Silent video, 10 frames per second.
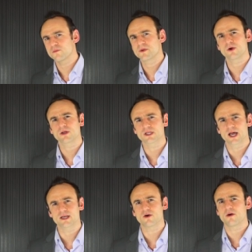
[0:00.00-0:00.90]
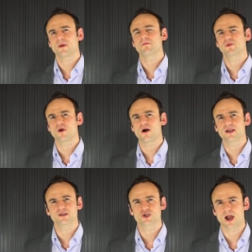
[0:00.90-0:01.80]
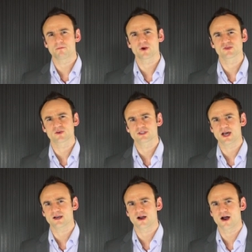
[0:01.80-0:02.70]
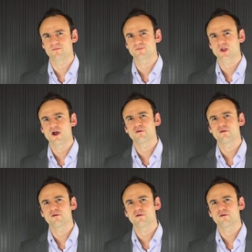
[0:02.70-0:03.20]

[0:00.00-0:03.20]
will be online on my blog at john brunswick dot com.